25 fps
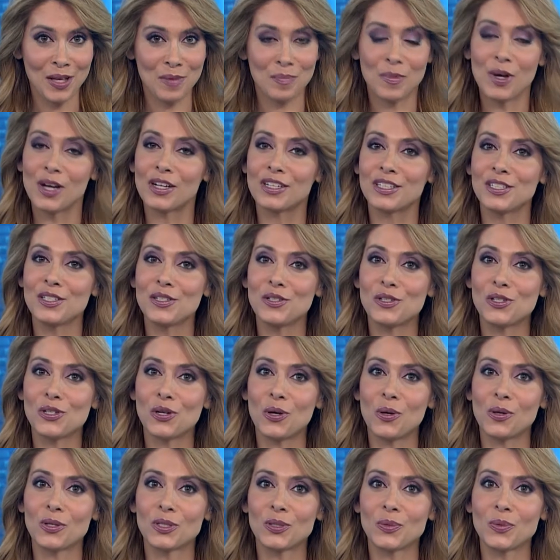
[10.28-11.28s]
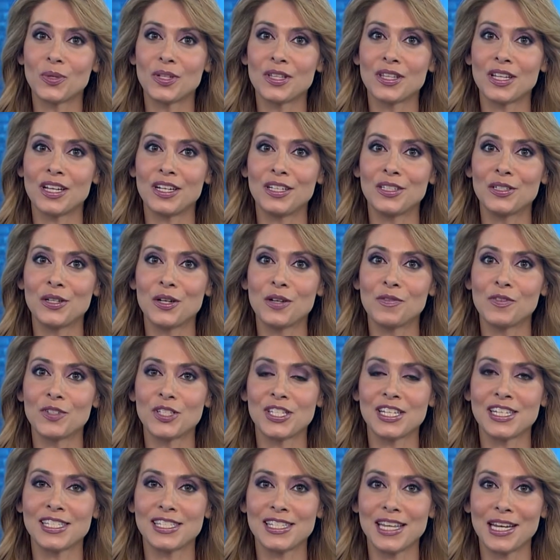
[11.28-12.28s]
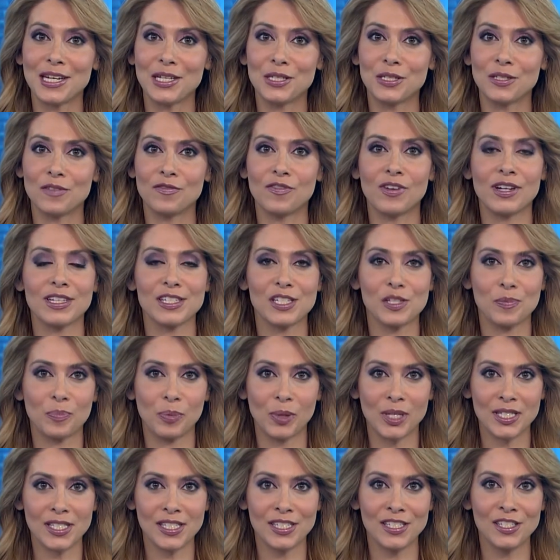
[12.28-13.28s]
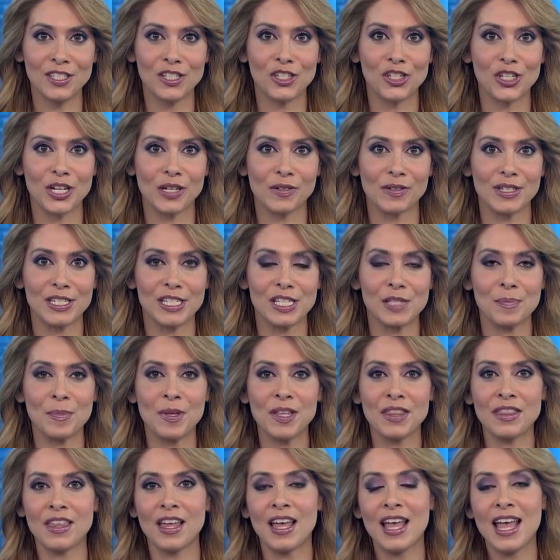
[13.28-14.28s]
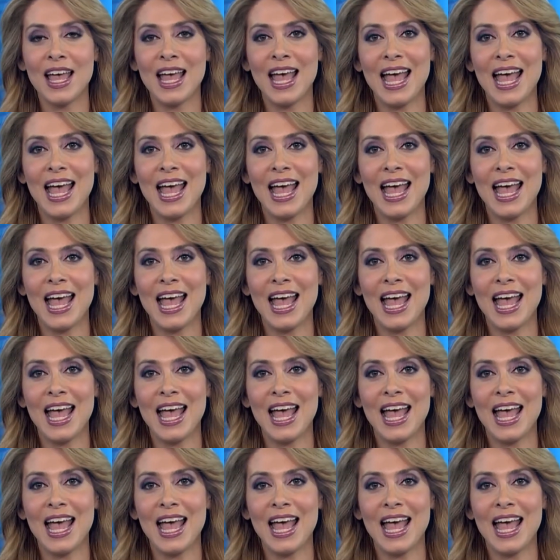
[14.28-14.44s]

Mark Niu talked with Lenovo's executive vice president, Gerry Smith,